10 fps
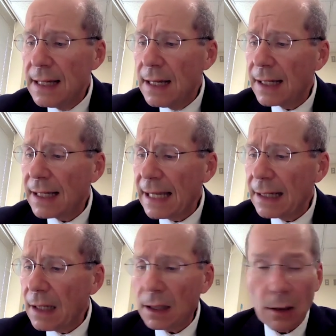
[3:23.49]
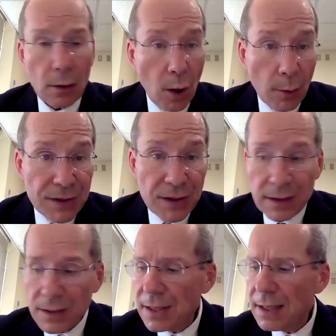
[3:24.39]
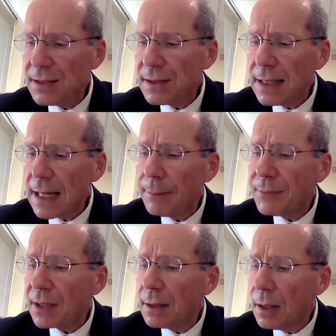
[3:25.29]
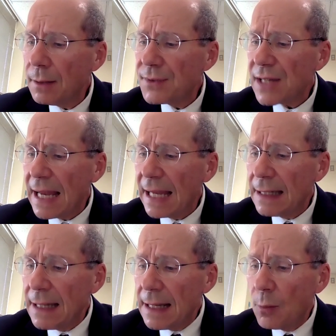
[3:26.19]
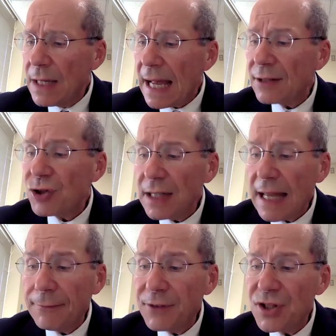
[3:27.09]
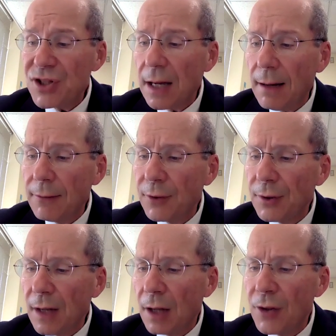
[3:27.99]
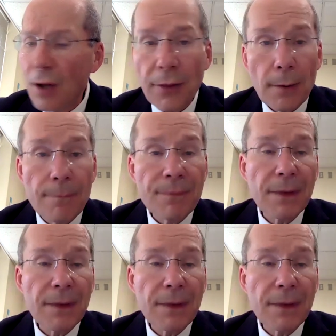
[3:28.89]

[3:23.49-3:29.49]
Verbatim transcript: Again, glaucoma is a disease of the optic nerves, and we actually have discovered another